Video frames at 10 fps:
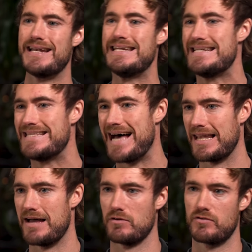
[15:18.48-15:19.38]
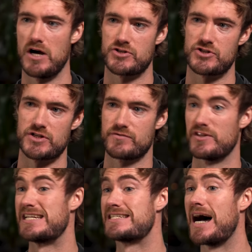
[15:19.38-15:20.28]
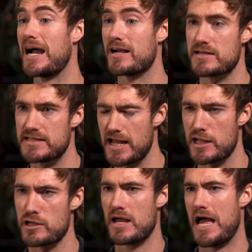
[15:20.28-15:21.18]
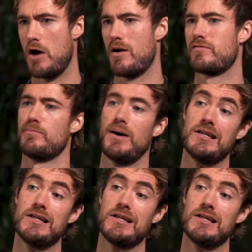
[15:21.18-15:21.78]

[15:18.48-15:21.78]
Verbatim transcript: needed that level of consciousness for the entire day. However, by